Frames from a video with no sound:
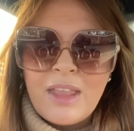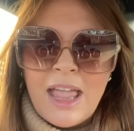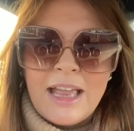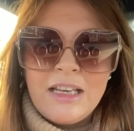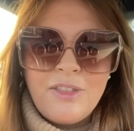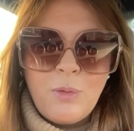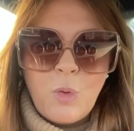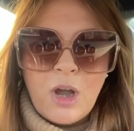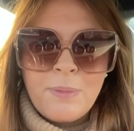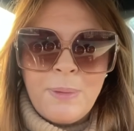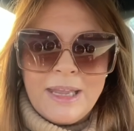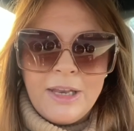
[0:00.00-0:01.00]
Anything
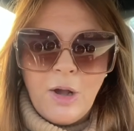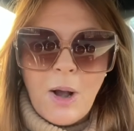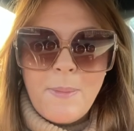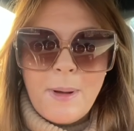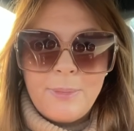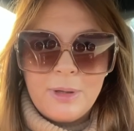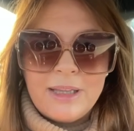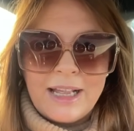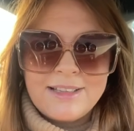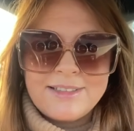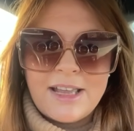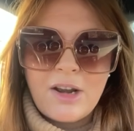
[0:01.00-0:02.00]
worth picking up. But like
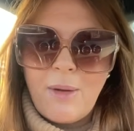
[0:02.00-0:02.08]
I said,